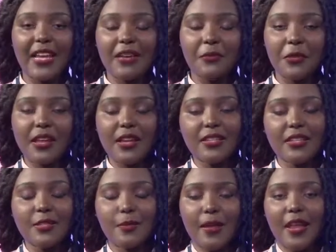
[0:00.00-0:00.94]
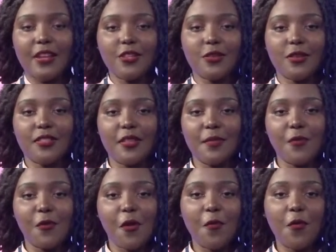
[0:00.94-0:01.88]
like with that explanation, the
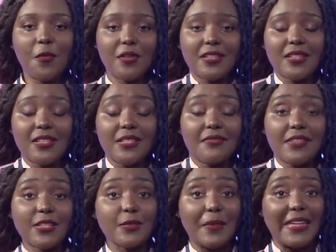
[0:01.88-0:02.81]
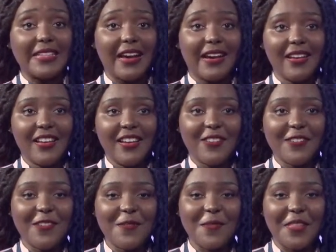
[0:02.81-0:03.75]
Pokomo Princess fits better, you
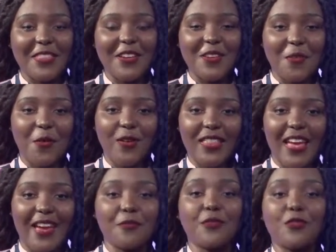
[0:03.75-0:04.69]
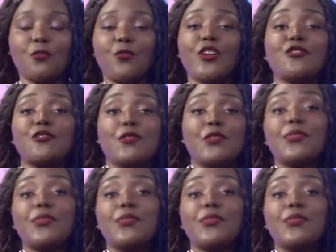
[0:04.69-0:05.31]
know, with growth and with what you